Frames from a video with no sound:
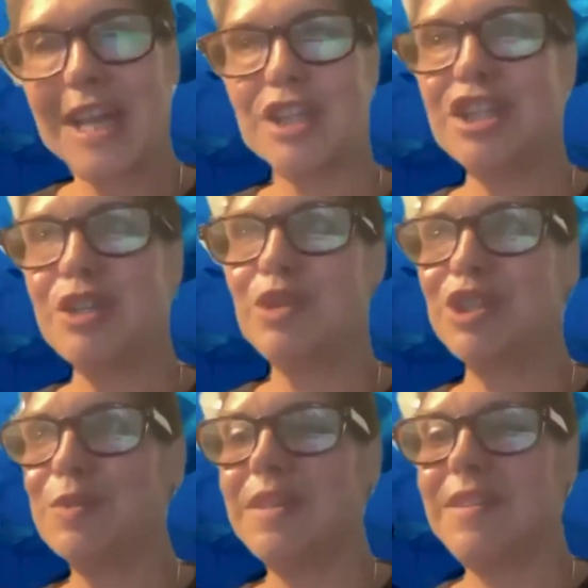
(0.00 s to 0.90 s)
And she was
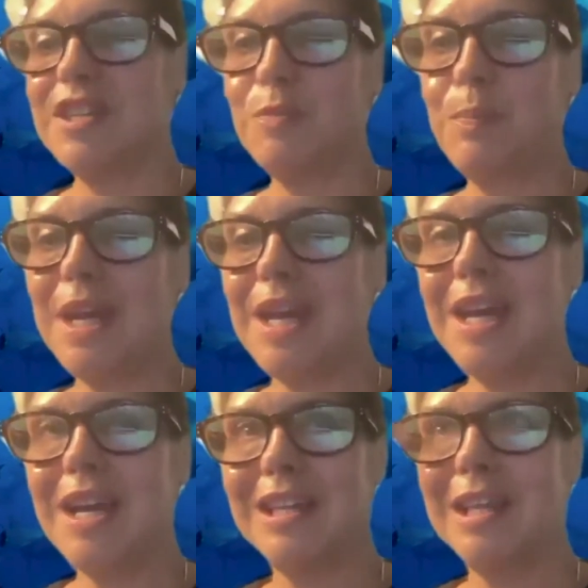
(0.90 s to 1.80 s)
doing these
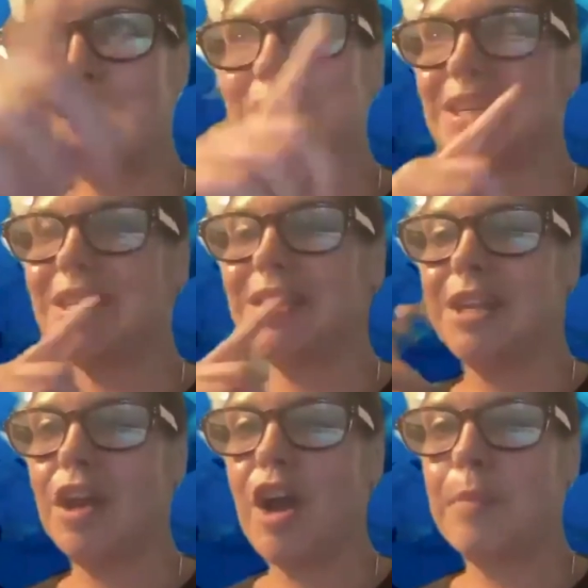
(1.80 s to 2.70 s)
big ellipses
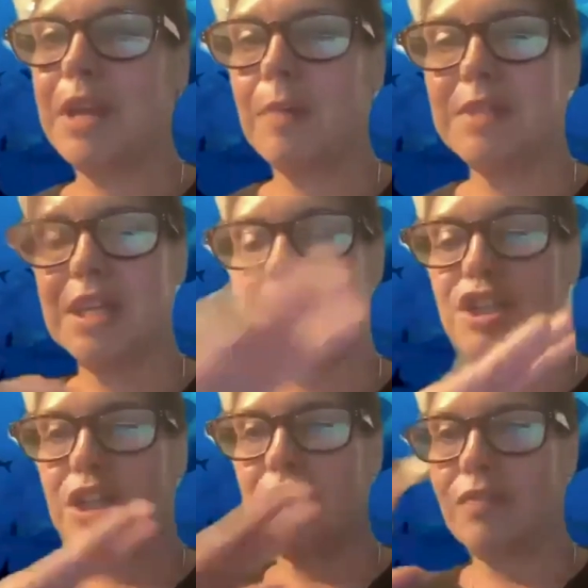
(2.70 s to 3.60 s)
and coming up to
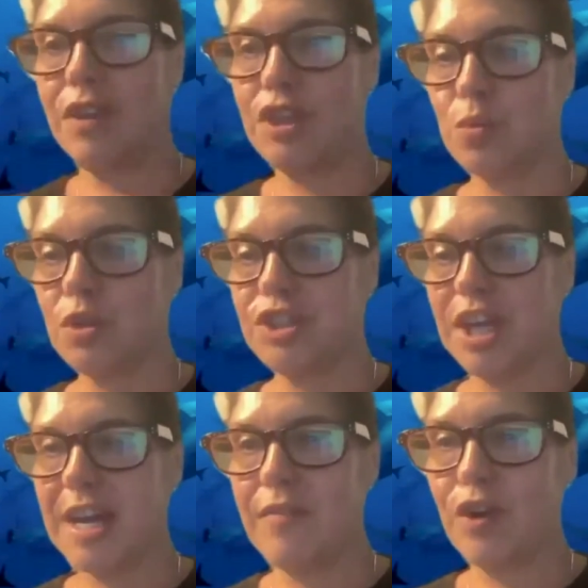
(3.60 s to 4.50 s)
each individual
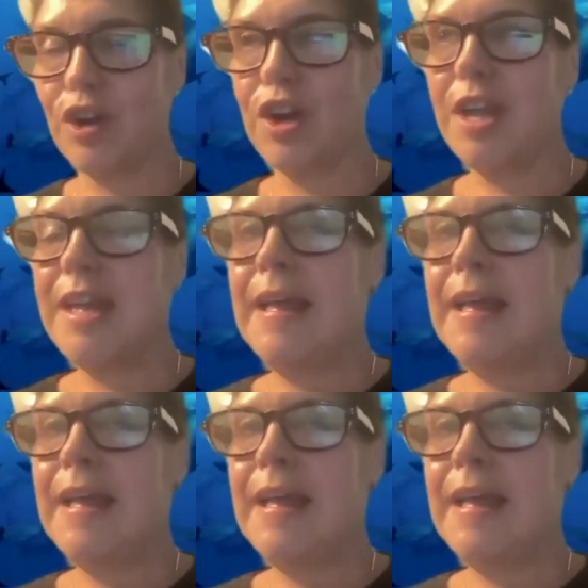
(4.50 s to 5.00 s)
diver.